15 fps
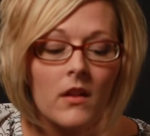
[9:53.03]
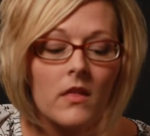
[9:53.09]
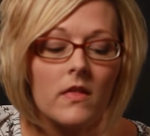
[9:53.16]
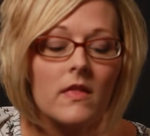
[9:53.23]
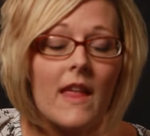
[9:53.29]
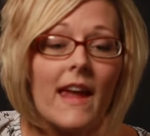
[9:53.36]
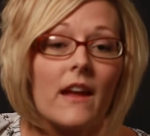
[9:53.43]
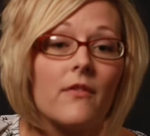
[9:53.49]

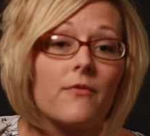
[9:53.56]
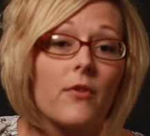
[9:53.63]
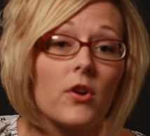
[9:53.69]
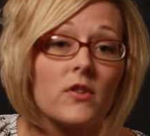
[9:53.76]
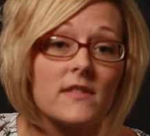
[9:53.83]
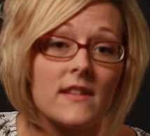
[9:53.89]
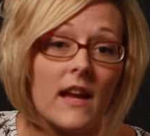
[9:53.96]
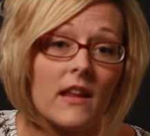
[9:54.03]
They
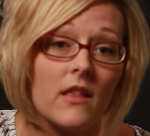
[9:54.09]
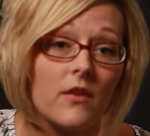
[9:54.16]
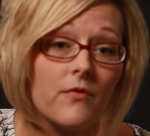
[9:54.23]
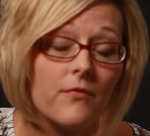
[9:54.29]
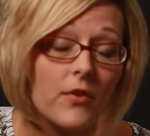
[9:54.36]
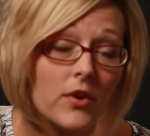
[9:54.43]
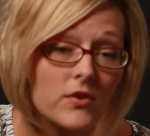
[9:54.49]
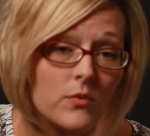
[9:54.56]
first say the
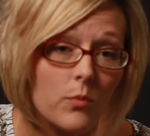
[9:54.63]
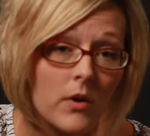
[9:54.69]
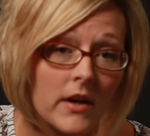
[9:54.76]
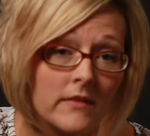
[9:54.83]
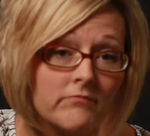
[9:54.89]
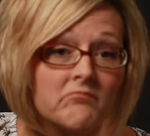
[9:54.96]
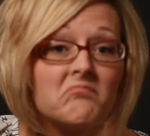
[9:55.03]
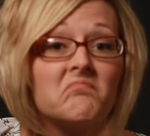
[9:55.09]
first
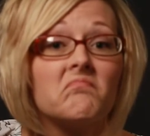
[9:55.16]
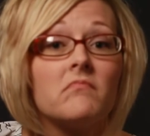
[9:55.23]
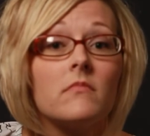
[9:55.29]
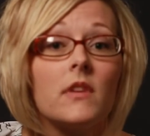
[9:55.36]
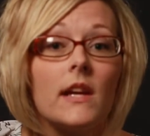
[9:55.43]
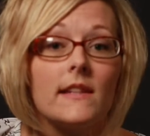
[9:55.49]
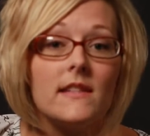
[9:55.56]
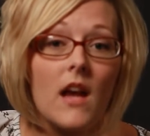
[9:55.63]
one
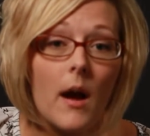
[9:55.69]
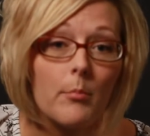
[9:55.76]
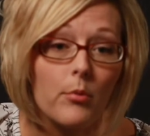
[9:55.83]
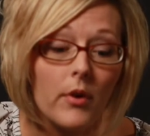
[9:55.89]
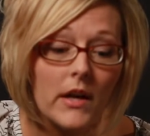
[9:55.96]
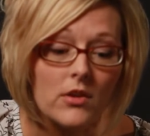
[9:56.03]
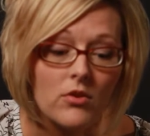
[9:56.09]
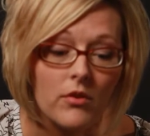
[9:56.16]
is the
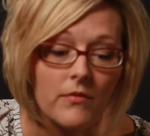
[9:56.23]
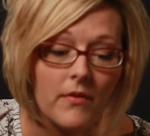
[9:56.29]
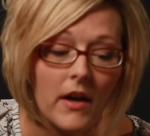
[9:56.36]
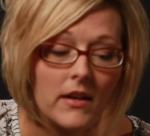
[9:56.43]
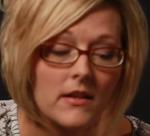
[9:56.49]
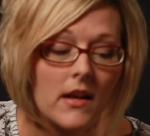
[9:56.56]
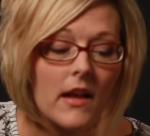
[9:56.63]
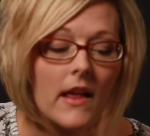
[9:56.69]
operational
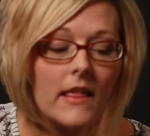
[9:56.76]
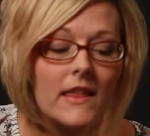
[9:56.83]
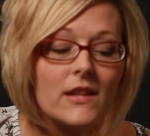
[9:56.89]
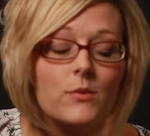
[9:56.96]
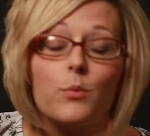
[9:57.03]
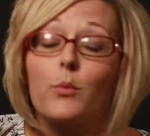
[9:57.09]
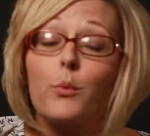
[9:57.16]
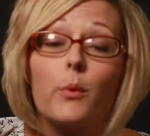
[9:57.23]
fund. This
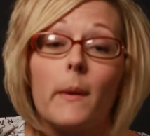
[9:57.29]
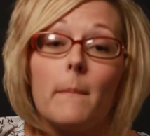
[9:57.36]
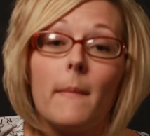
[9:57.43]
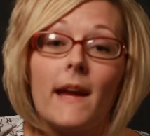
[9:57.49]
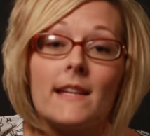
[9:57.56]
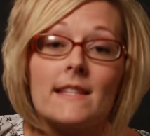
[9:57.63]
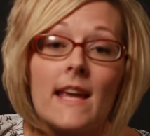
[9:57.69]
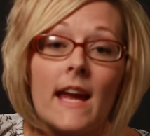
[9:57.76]
would
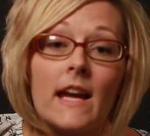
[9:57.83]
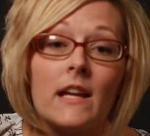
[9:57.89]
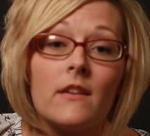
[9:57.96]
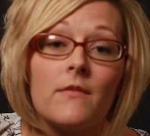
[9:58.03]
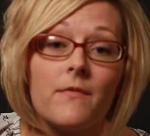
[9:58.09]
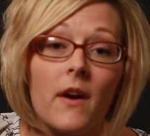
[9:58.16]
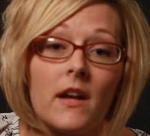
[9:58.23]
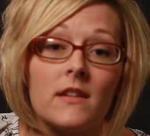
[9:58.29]
maintain
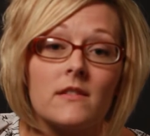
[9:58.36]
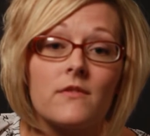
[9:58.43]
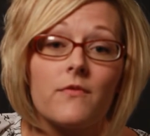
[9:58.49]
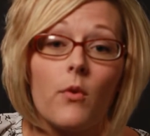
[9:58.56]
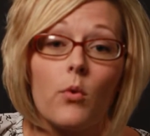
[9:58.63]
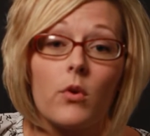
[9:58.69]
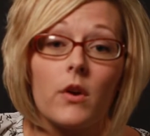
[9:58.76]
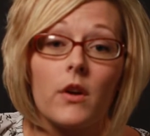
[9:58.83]
funds
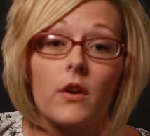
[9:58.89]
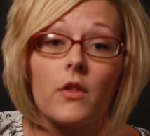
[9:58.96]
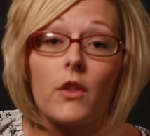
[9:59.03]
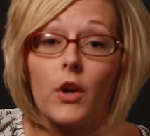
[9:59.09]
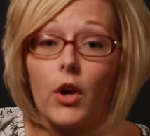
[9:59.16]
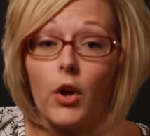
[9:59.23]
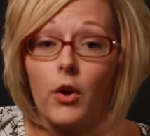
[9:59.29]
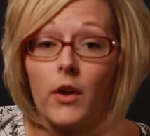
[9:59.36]
for the
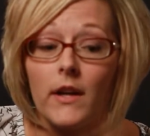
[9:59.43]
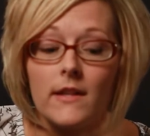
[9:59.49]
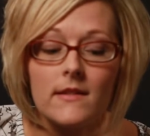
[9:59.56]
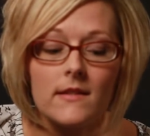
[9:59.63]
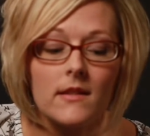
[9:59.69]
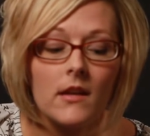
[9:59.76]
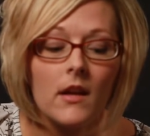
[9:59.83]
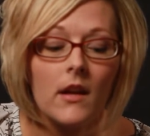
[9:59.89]

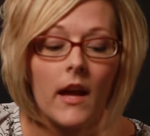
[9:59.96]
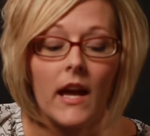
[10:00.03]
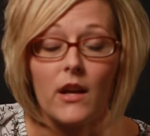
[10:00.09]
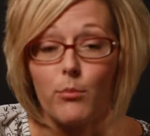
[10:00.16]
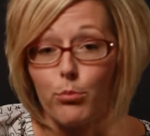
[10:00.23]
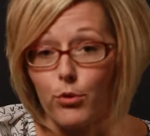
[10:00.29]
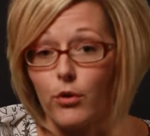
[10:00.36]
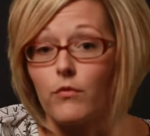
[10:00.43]
current and
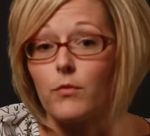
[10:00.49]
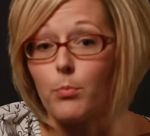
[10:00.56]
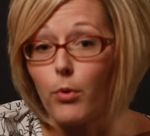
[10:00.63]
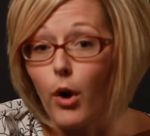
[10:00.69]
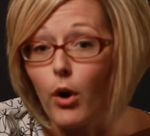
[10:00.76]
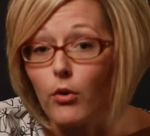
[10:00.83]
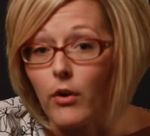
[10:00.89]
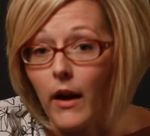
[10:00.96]
approved
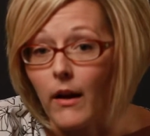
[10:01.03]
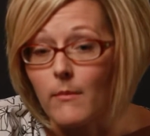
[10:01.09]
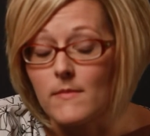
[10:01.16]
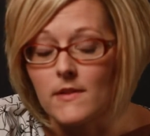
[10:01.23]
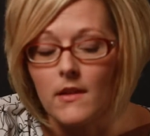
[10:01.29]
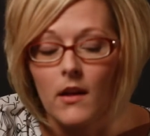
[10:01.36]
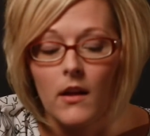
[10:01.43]
programs.